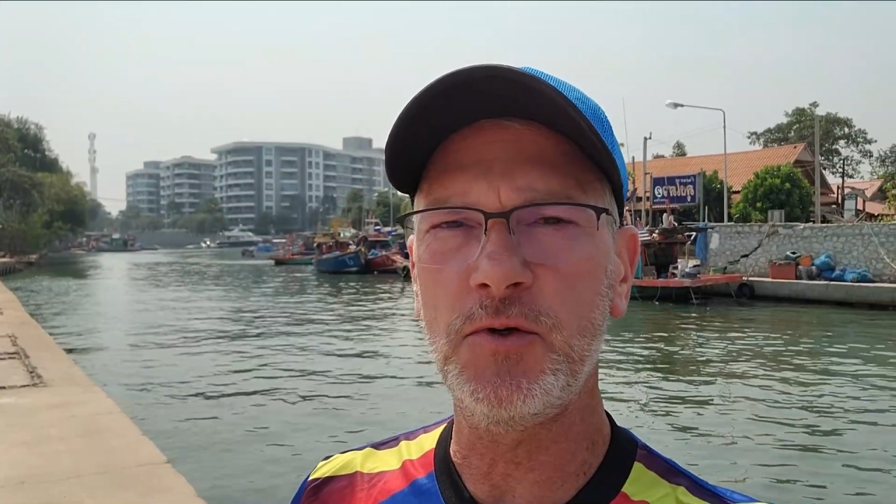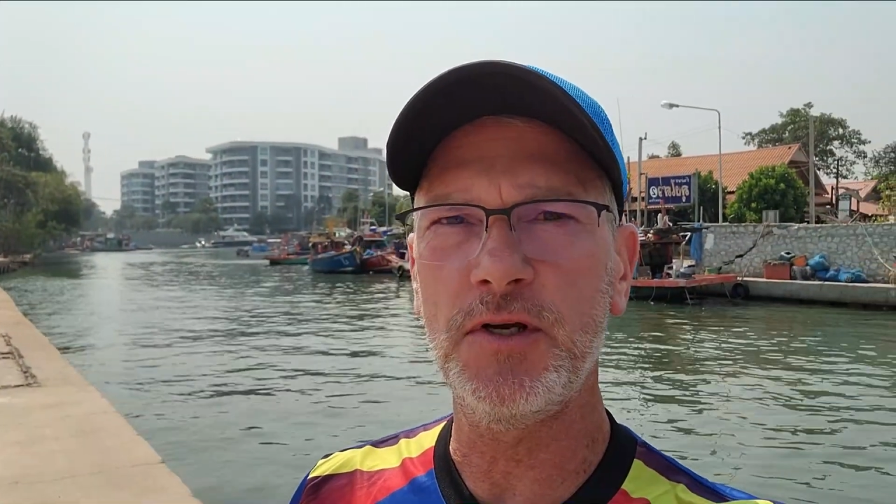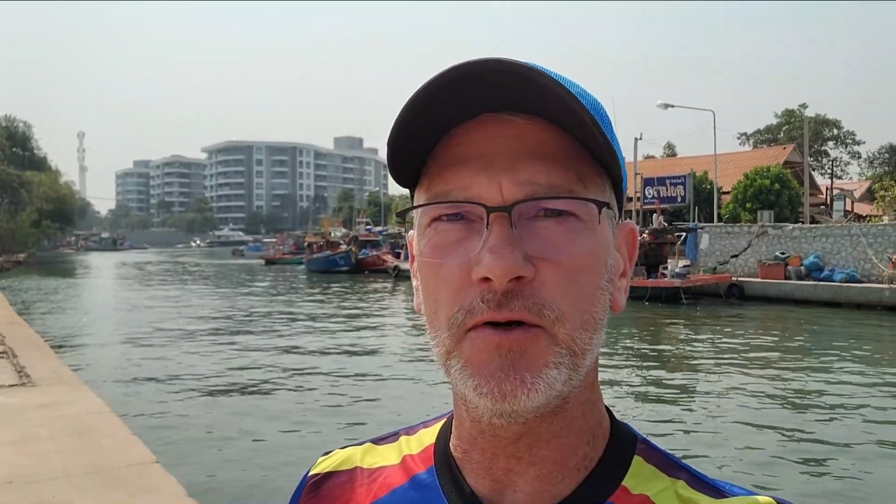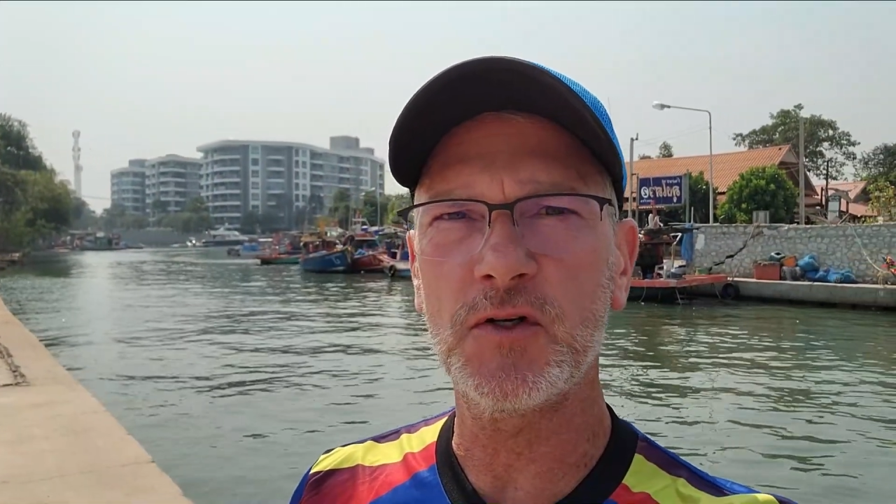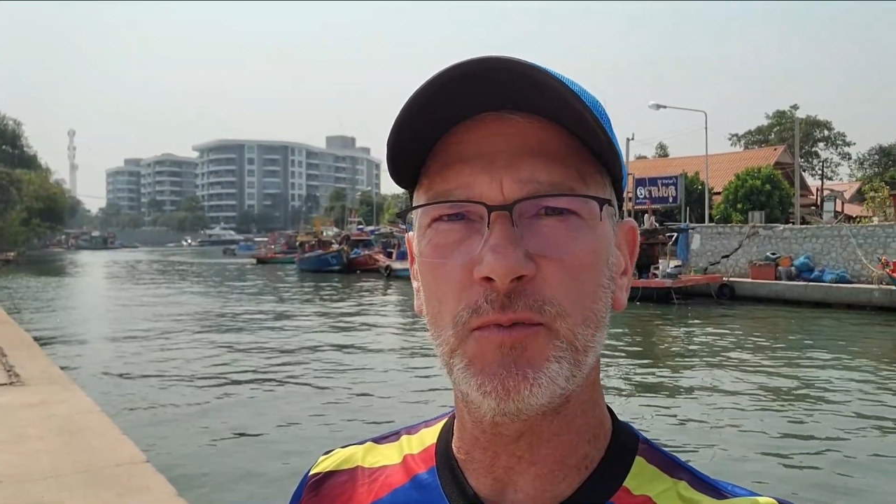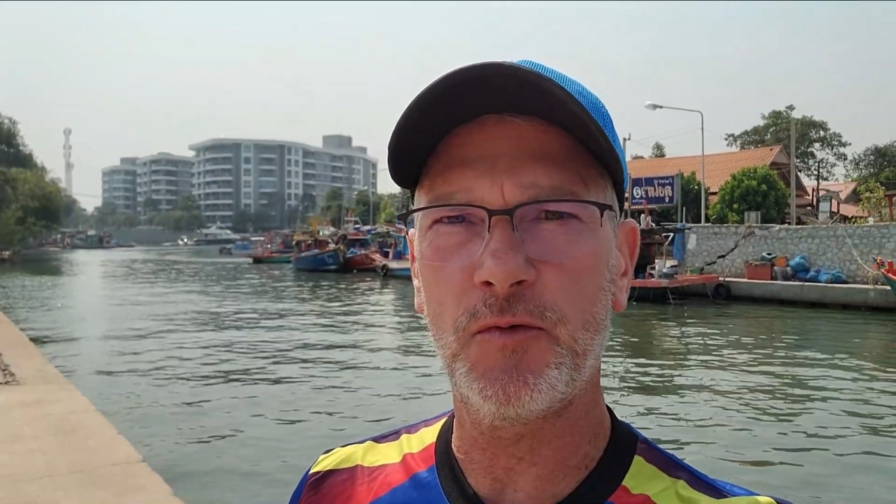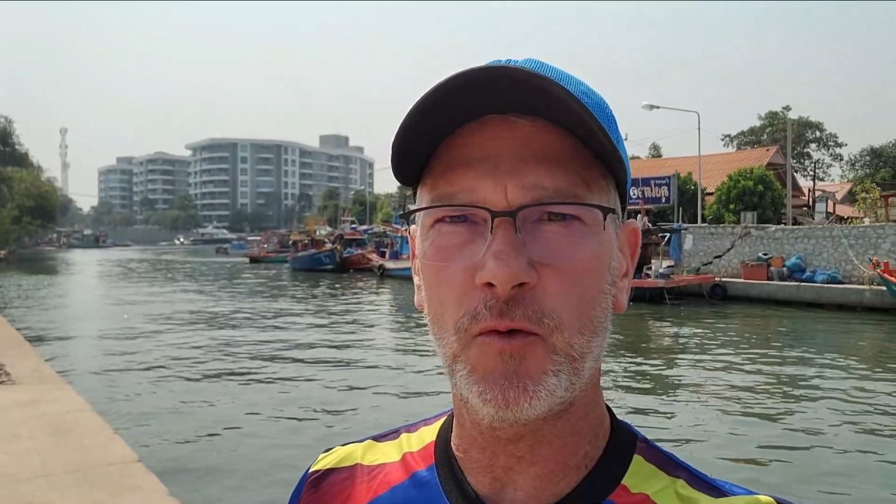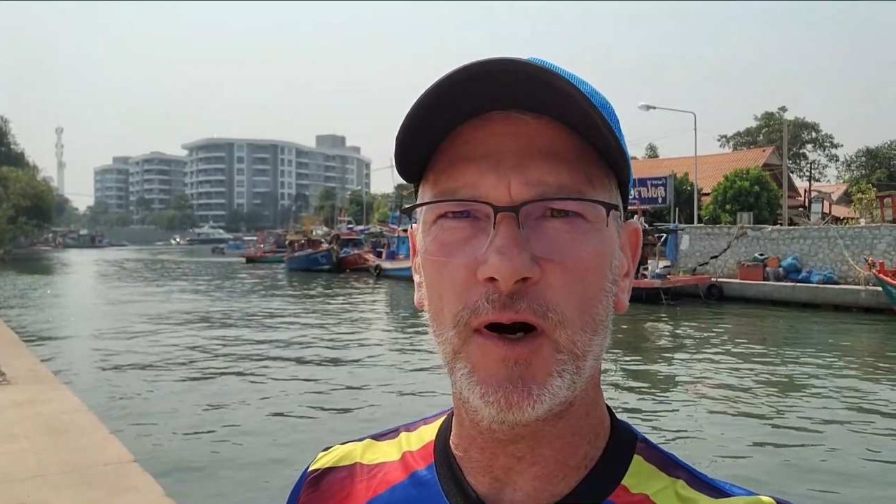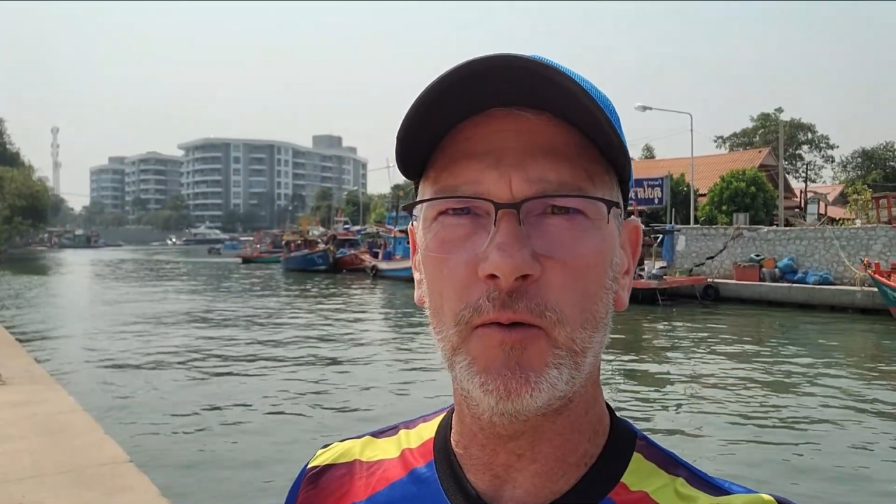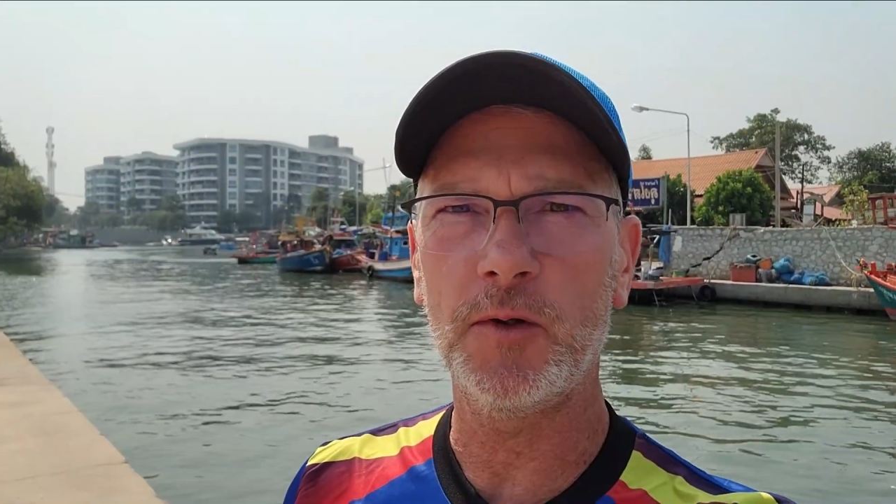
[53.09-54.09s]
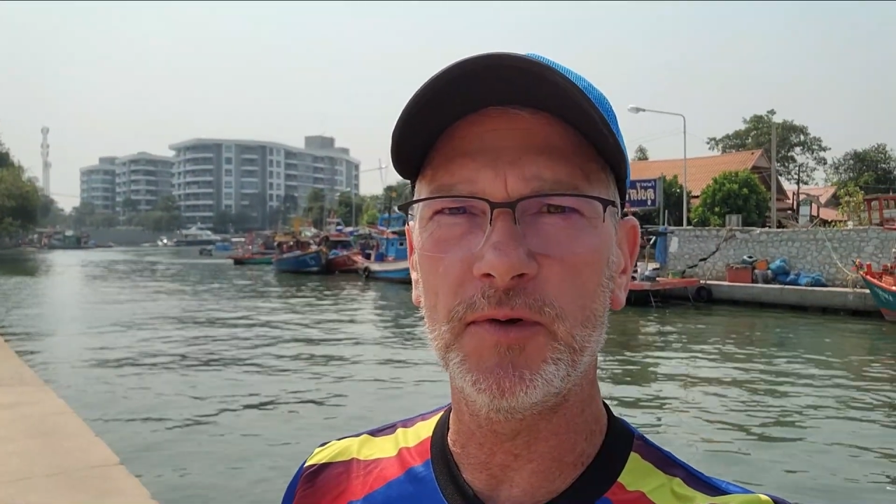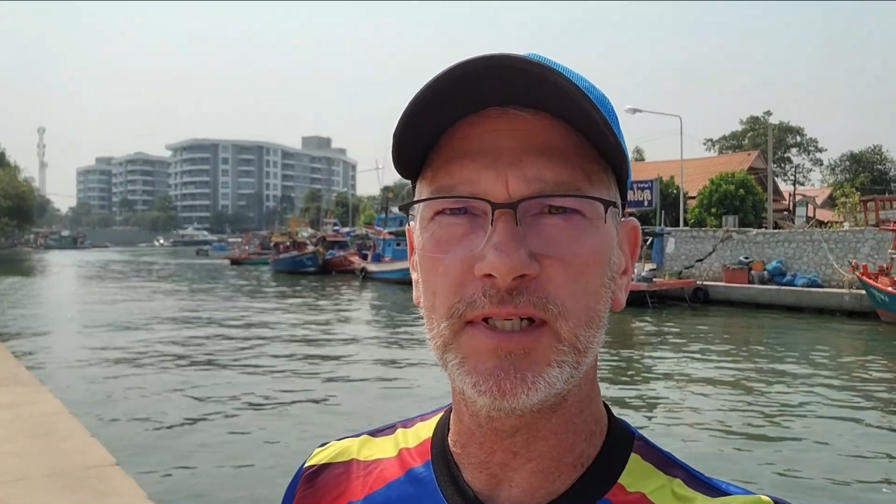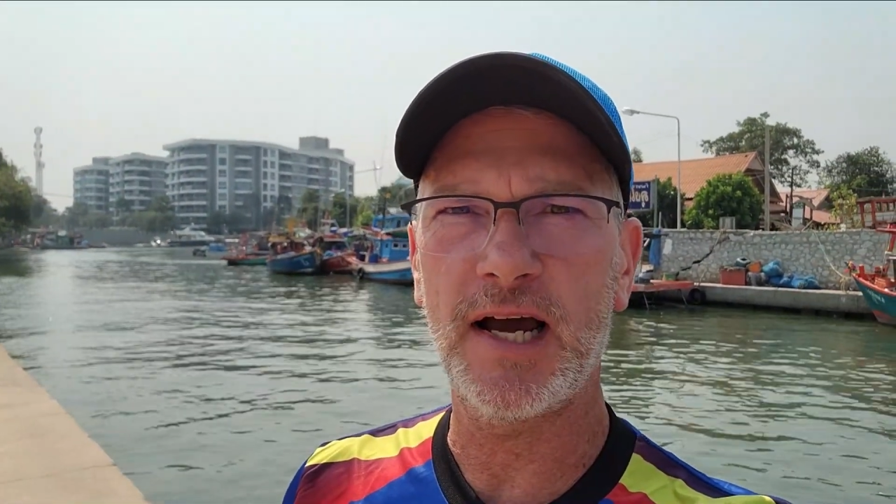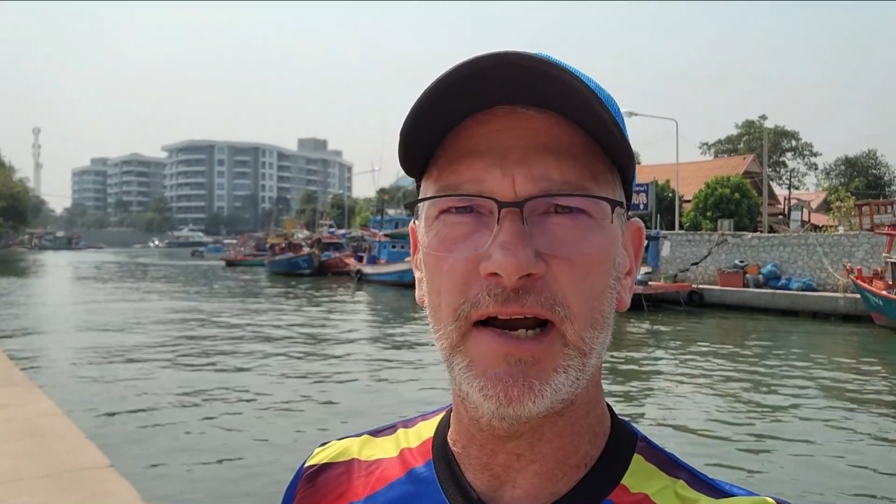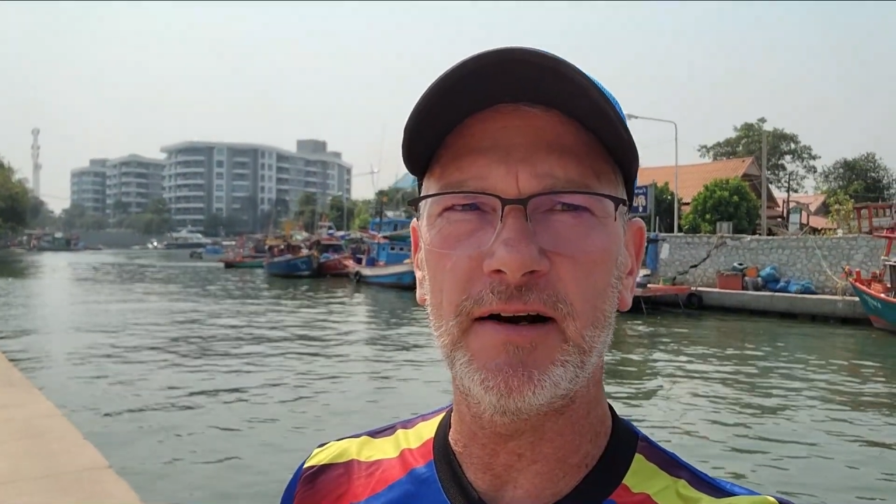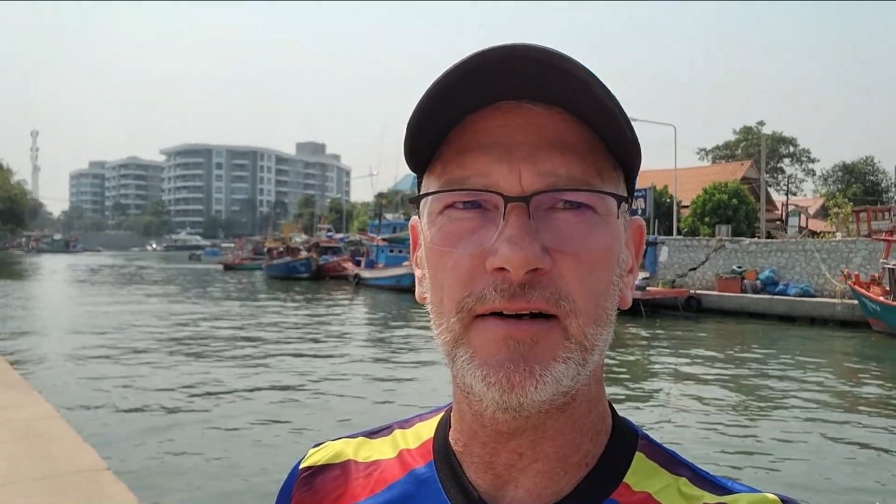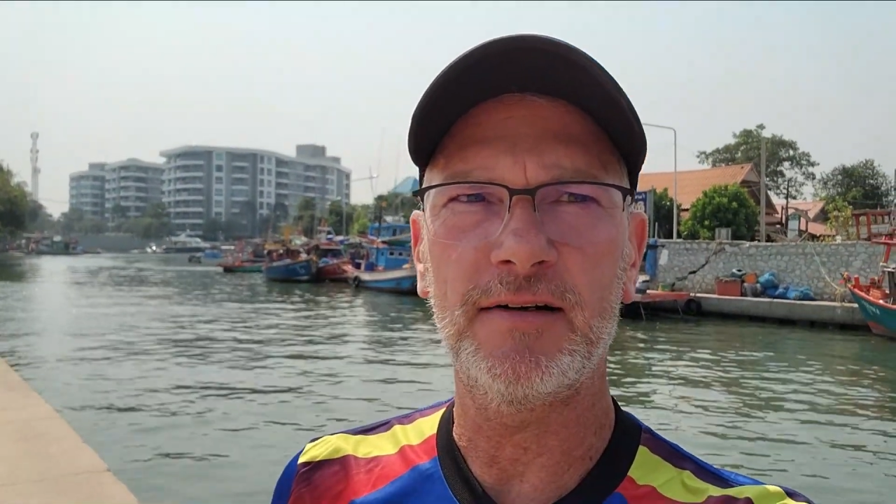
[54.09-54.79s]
years before I would retire.